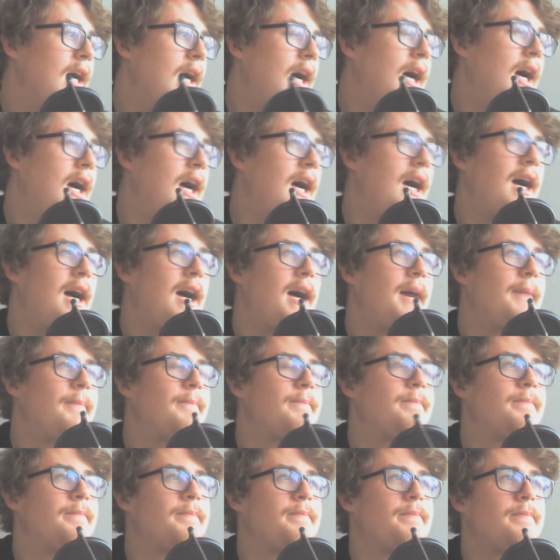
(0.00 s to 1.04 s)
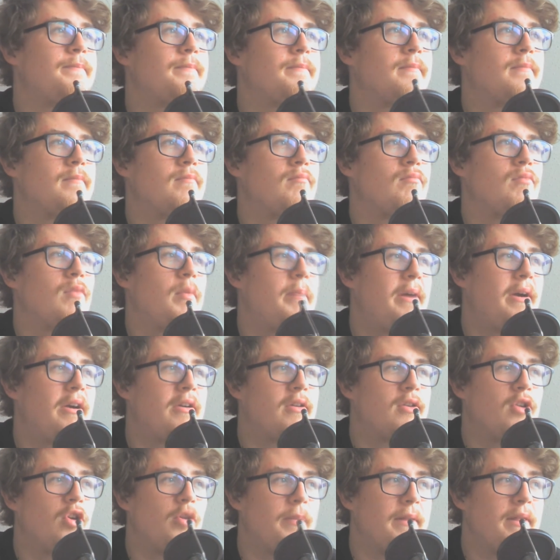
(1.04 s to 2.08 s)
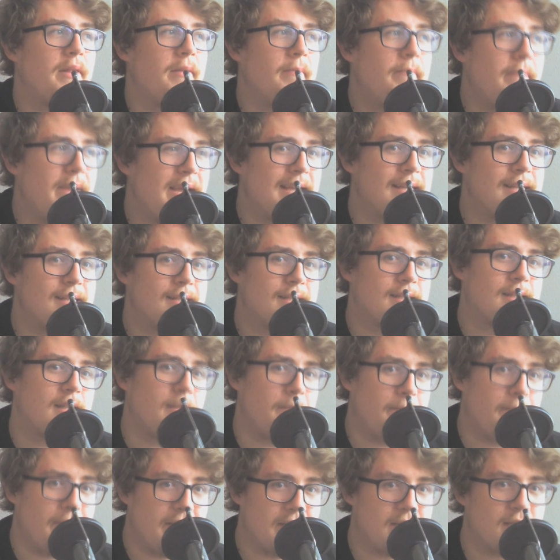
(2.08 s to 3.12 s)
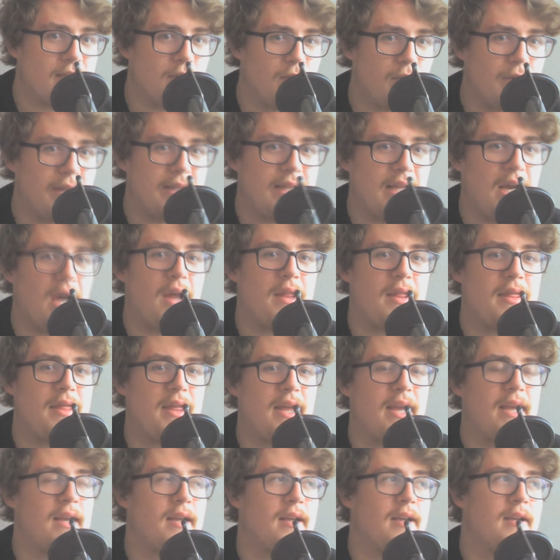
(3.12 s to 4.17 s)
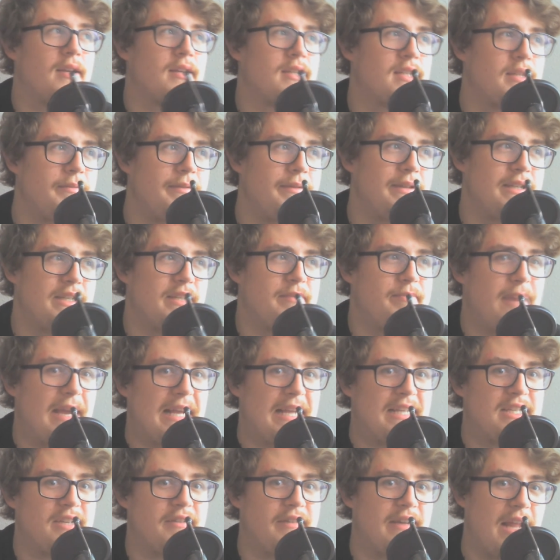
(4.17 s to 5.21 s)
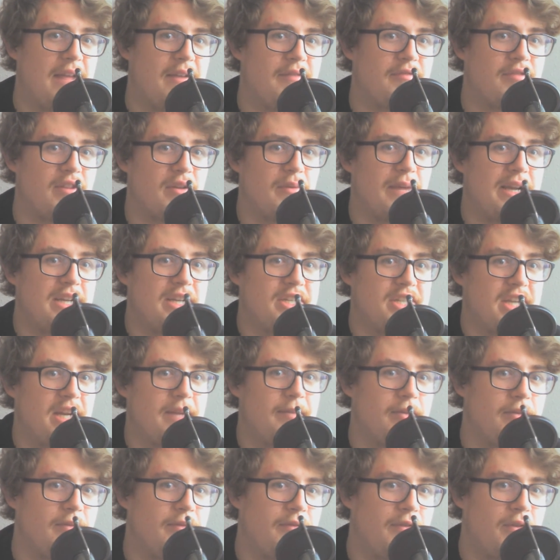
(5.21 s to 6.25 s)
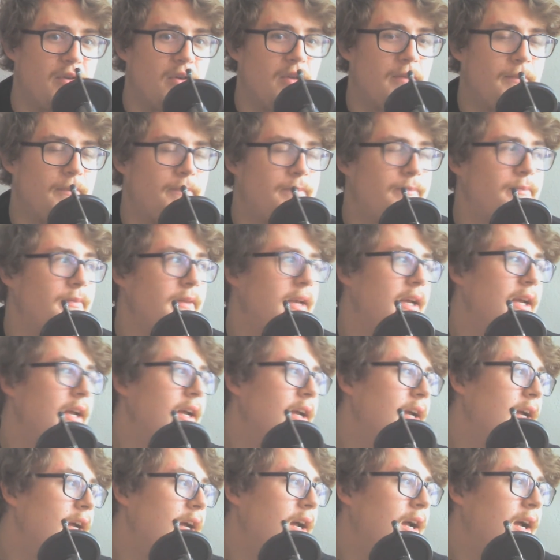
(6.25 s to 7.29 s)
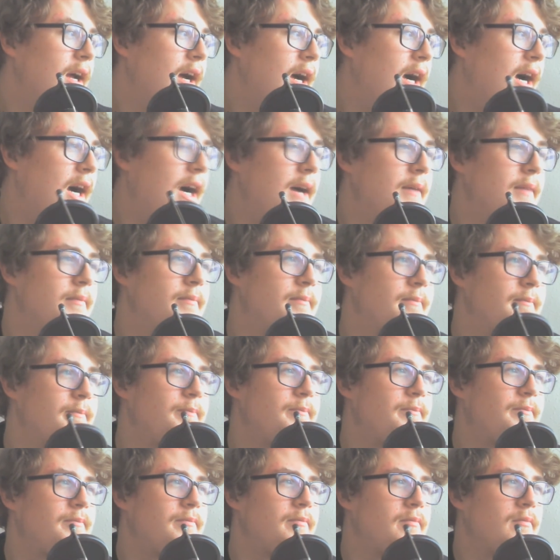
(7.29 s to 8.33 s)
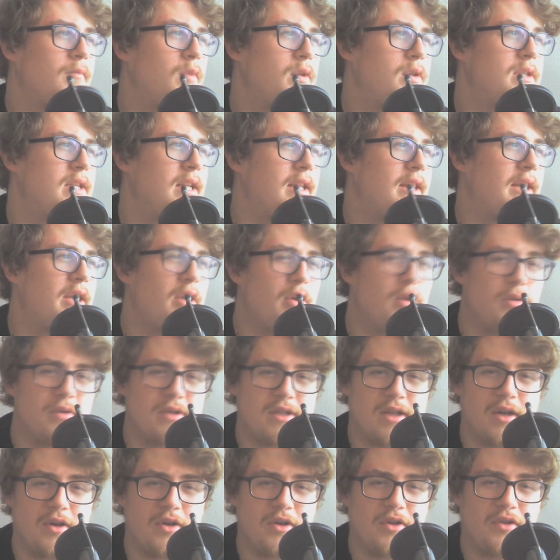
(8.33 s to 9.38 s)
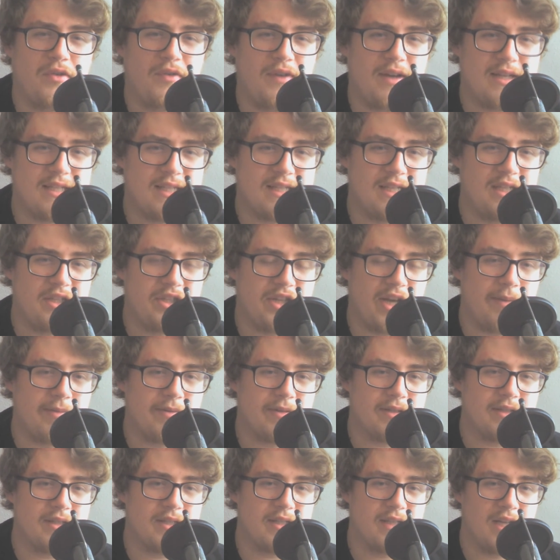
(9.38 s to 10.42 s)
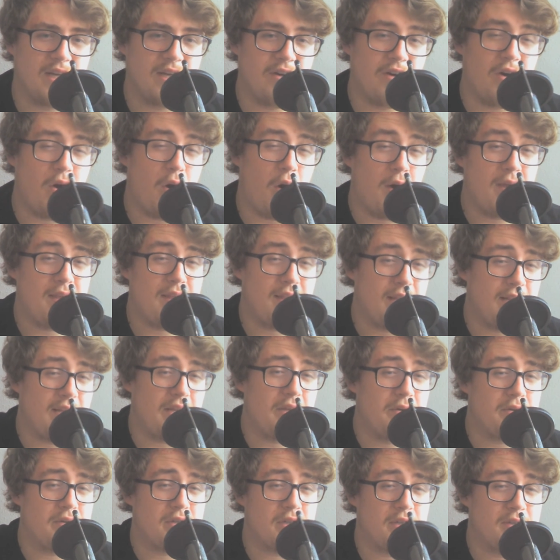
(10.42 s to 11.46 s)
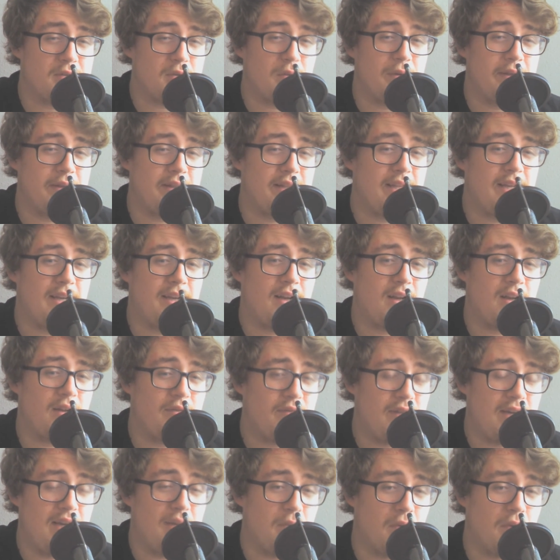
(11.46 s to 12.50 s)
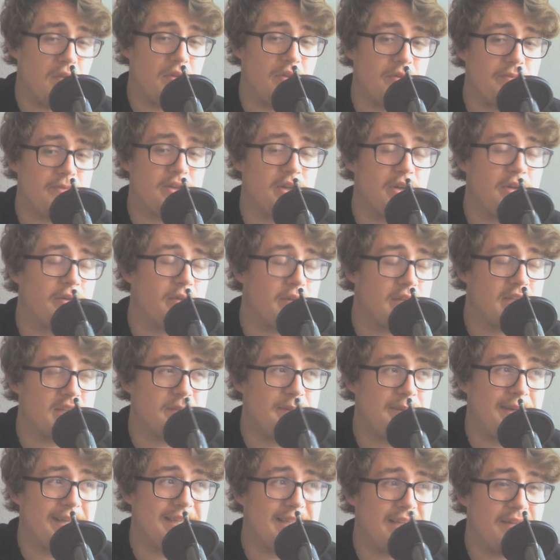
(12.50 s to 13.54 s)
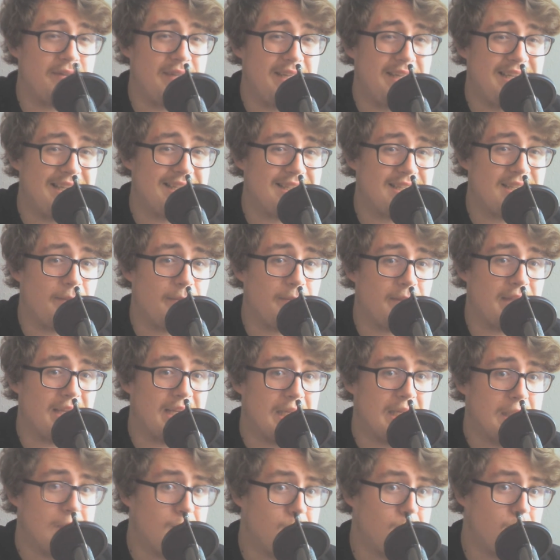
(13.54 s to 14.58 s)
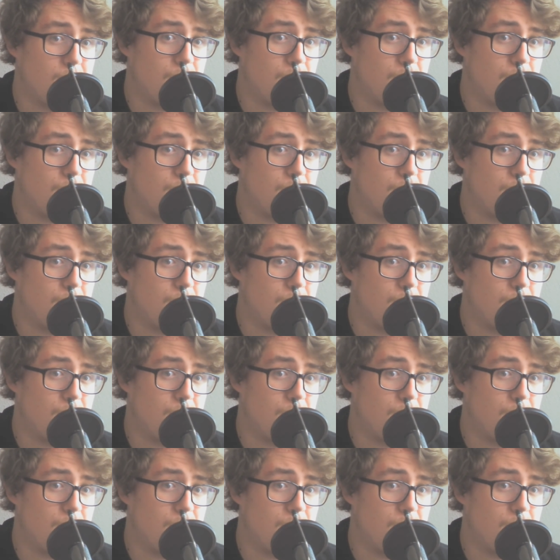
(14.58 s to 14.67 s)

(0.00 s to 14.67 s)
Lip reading: Baron Corbin, The Miz. The Miz will win that, I think, because The Miz is better in every way, shape, or form. Was it the Usos versus Sheamus and Cesaro? I think the Usos will win that, and I really want them to because SmackDown needs something.